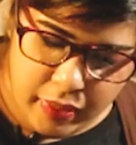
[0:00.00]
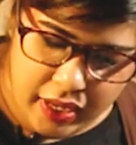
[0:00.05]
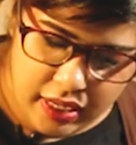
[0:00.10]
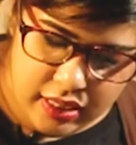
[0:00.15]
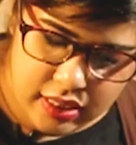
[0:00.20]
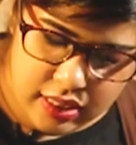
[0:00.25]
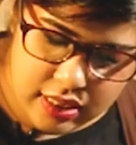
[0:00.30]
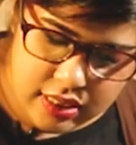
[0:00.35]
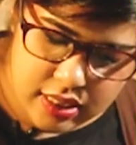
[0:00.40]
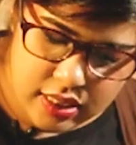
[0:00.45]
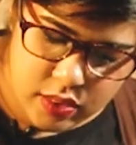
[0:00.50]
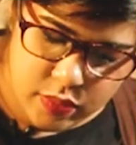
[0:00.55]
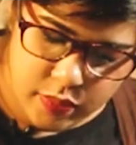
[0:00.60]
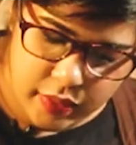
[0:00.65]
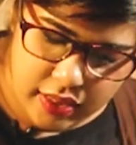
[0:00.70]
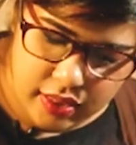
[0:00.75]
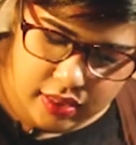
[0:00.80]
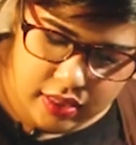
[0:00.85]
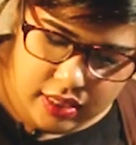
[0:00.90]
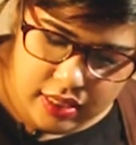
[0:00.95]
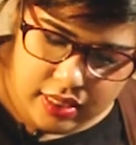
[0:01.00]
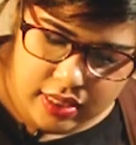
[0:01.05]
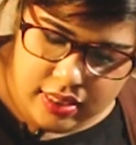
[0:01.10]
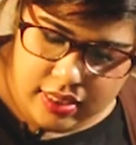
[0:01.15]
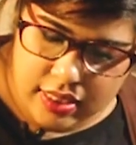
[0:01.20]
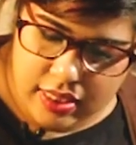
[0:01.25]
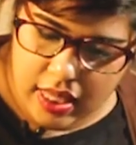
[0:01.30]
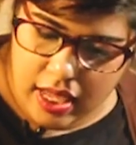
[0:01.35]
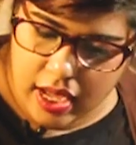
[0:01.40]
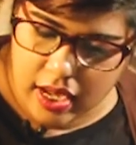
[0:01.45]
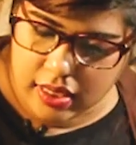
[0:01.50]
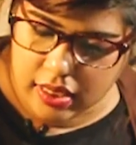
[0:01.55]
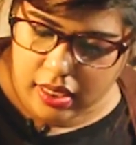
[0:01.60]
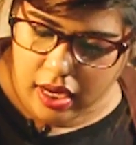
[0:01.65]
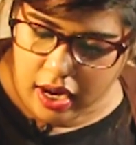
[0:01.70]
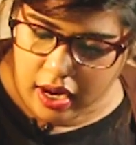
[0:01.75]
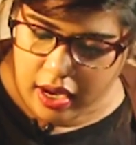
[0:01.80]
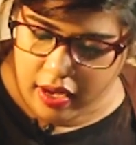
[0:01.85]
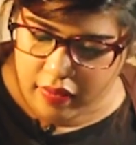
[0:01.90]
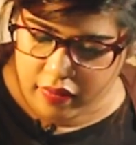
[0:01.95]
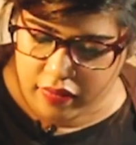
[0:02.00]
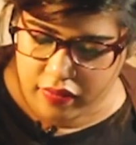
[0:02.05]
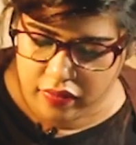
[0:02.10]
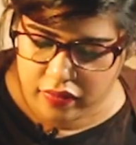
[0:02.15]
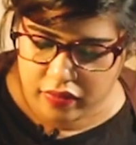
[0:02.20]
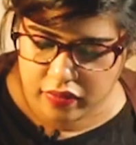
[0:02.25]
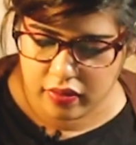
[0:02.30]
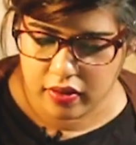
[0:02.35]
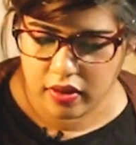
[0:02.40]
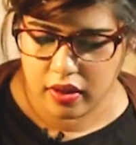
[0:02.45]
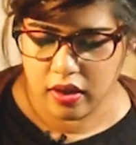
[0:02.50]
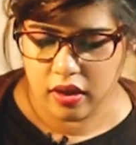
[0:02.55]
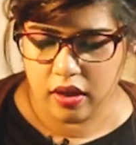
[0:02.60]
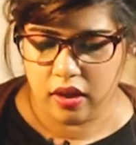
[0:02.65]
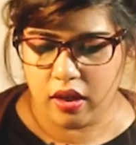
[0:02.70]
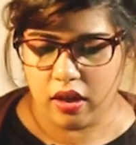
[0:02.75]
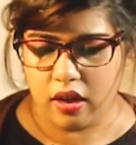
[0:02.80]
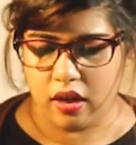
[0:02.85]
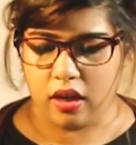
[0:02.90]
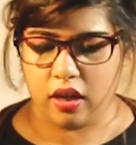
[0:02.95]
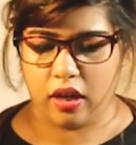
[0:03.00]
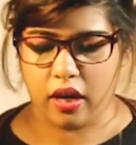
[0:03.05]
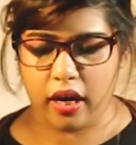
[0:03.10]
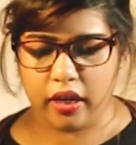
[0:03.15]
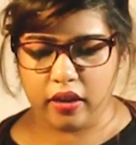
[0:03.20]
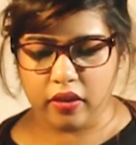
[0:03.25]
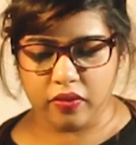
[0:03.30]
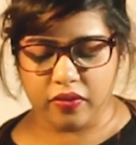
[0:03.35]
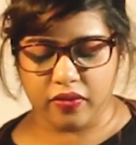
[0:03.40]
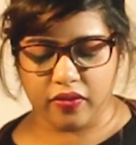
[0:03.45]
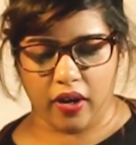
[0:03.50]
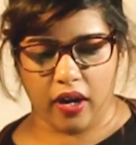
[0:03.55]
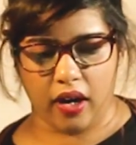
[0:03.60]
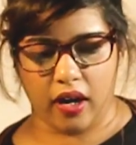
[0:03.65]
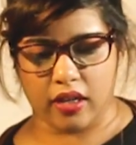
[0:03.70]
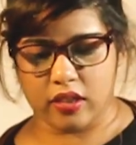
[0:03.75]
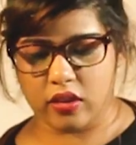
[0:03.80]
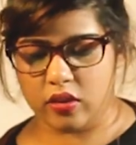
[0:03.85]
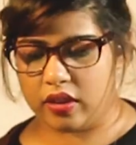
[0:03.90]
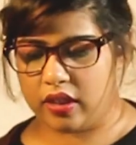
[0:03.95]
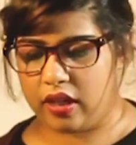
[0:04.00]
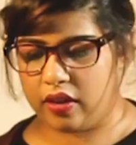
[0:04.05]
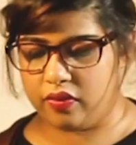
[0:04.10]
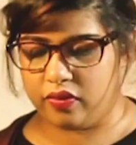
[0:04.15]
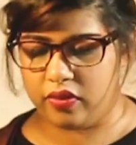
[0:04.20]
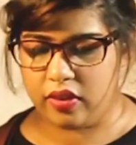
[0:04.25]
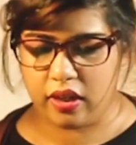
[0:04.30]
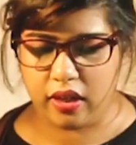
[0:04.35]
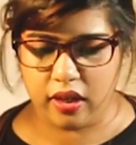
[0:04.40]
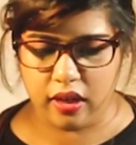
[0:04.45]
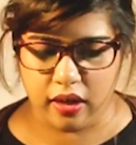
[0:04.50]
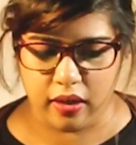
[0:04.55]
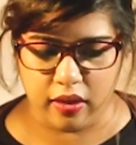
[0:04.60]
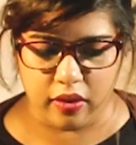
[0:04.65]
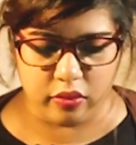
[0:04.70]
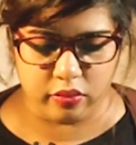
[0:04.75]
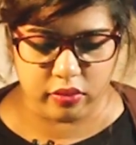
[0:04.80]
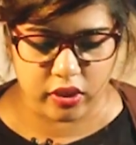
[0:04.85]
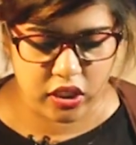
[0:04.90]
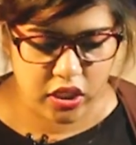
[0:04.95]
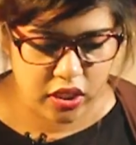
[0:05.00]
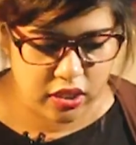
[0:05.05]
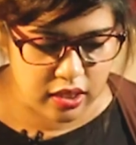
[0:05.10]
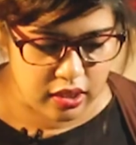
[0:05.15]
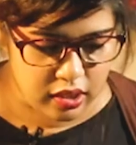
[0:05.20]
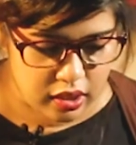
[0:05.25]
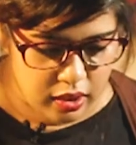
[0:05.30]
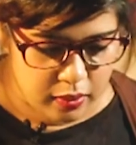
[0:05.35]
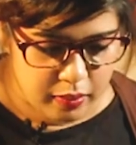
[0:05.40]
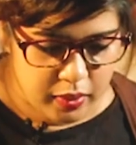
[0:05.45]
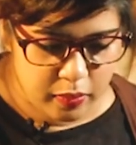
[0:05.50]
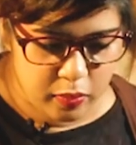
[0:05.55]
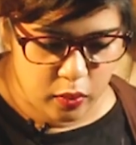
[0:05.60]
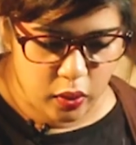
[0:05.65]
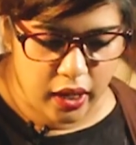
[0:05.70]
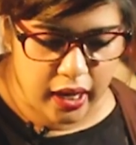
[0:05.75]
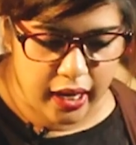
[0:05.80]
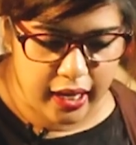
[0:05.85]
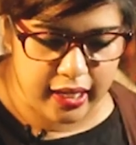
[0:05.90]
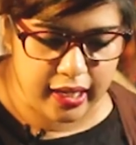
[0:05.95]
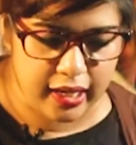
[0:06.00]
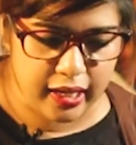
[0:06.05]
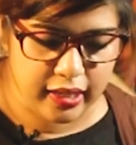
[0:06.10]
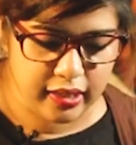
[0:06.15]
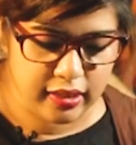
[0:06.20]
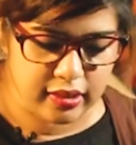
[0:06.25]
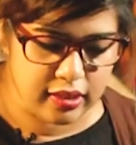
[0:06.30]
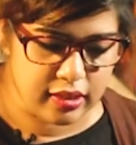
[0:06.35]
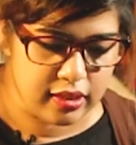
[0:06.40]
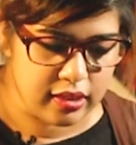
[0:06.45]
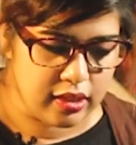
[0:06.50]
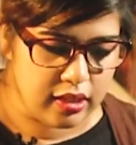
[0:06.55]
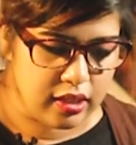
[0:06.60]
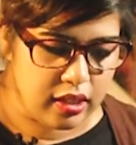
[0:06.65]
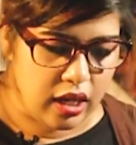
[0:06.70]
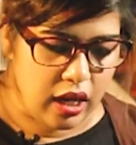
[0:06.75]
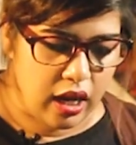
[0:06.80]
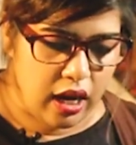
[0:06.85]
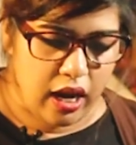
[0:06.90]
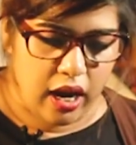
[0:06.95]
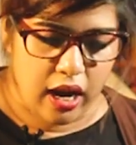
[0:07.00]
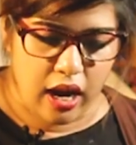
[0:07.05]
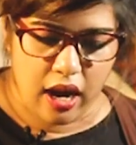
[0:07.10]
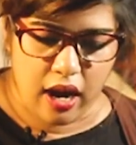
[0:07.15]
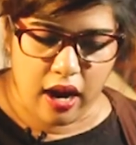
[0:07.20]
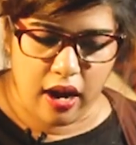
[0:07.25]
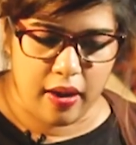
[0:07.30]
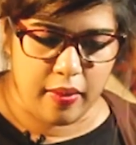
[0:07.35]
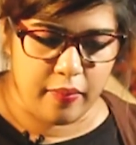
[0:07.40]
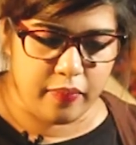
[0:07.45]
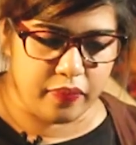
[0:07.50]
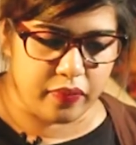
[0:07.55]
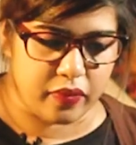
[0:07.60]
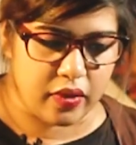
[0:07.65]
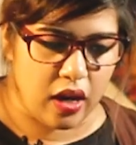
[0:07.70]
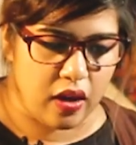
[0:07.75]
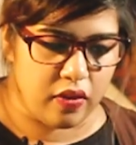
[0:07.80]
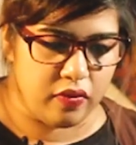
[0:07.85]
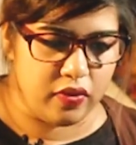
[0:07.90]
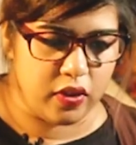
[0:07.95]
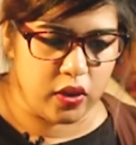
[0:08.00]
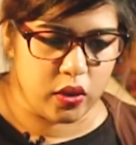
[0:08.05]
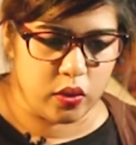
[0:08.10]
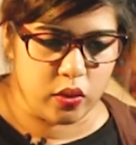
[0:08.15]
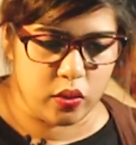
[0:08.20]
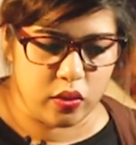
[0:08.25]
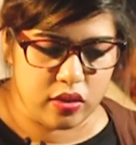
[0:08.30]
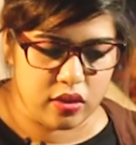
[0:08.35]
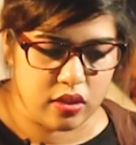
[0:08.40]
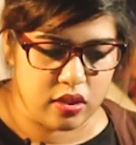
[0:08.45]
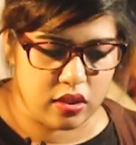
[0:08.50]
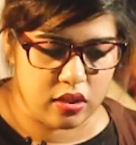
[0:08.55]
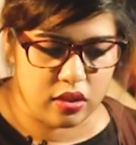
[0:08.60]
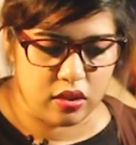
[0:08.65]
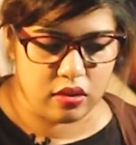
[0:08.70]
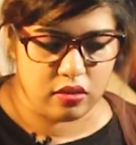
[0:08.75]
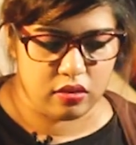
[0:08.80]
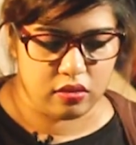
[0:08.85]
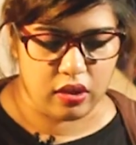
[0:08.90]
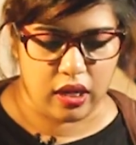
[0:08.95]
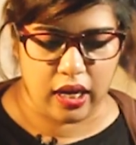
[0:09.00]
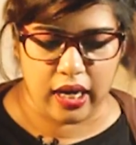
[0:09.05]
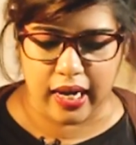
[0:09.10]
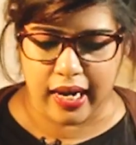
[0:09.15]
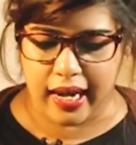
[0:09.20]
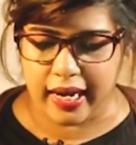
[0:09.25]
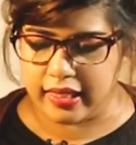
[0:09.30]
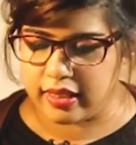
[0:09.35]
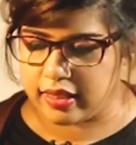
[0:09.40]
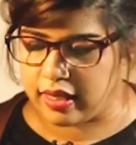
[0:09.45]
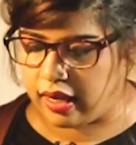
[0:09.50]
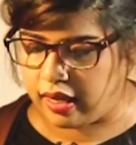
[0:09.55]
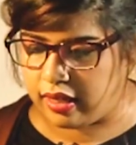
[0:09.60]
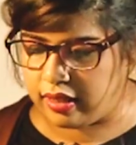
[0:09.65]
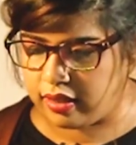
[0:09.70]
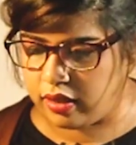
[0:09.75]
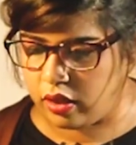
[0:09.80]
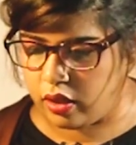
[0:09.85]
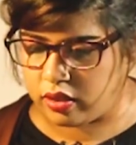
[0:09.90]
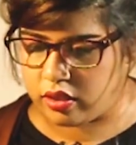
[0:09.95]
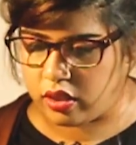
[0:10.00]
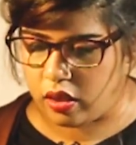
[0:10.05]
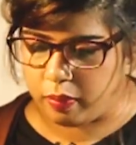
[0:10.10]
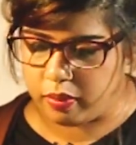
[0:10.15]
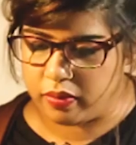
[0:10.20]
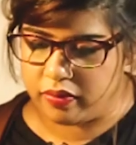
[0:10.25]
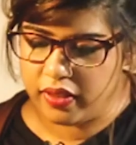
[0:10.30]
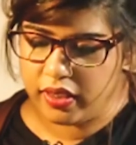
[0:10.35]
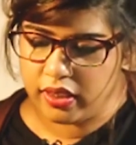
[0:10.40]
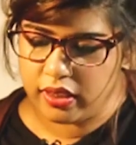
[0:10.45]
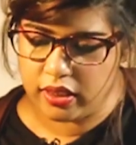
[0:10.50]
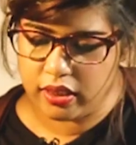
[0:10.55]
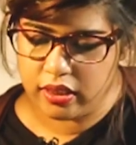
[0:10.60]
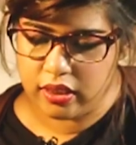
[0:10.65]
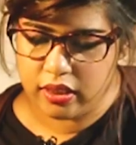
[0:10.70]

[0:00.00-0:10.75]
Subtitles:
paintings as well is that I've kind of, to give the ridges a little bit more highlight, I've used a lighter color on top of it.